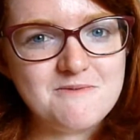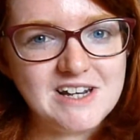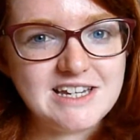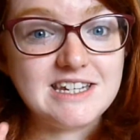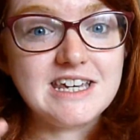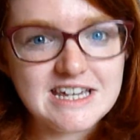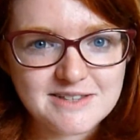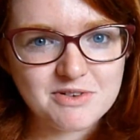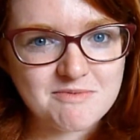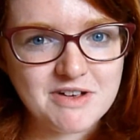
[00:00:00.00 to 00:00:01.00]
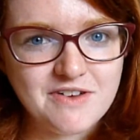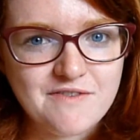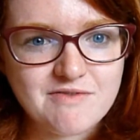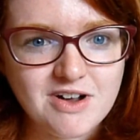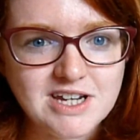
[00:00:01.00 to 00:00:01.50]
Valente is one of my
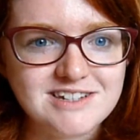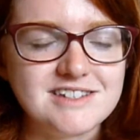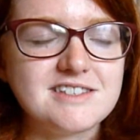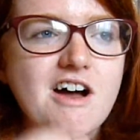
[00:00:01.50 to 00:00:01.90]
favourite writers.